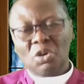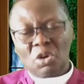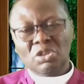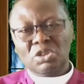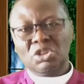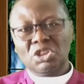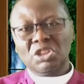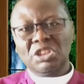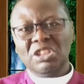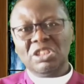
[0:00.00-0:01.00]
go to
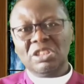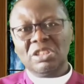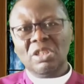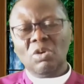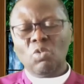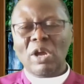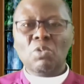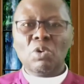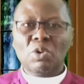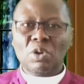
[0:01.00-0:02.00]
churches where
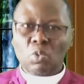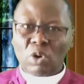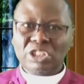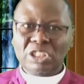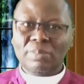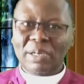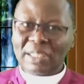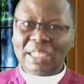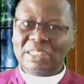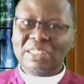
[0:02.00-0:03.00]
we will worship,
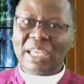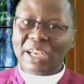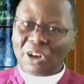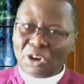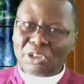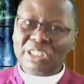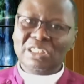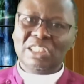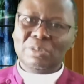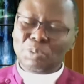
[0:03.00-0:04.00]
and that is
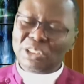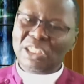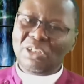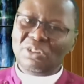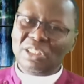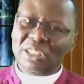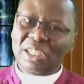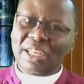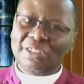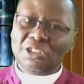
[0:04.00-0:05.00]
encouraged, especially on a
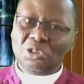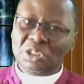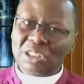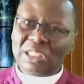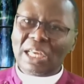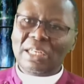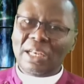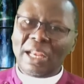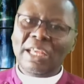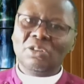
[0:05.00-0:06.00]
day like this, to start
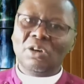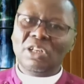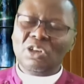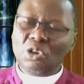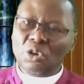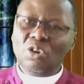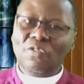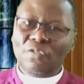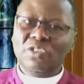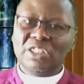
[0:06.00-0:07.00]
Lent on a
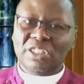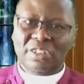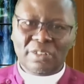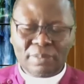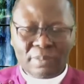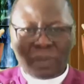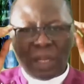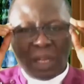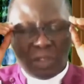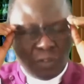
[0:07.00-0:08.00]
good footing.
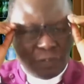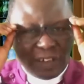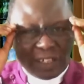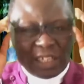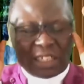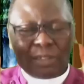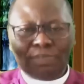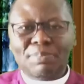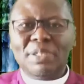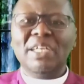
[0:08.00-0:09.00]
And you'll find that the
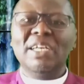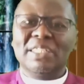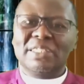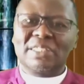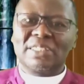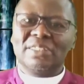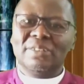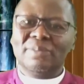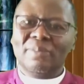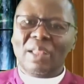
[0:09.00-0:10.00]
prayers
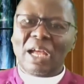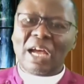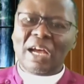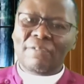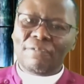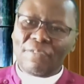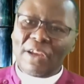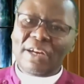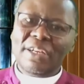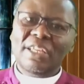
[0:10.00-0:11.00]
are
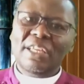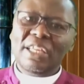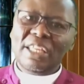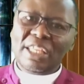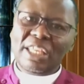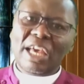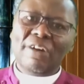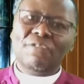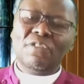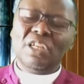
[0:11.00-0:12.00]
very
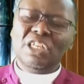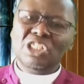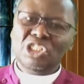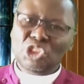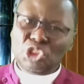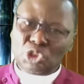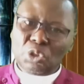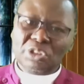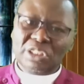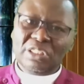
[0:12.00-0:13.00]
carefully
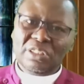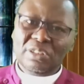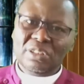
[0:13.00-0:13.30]
chosen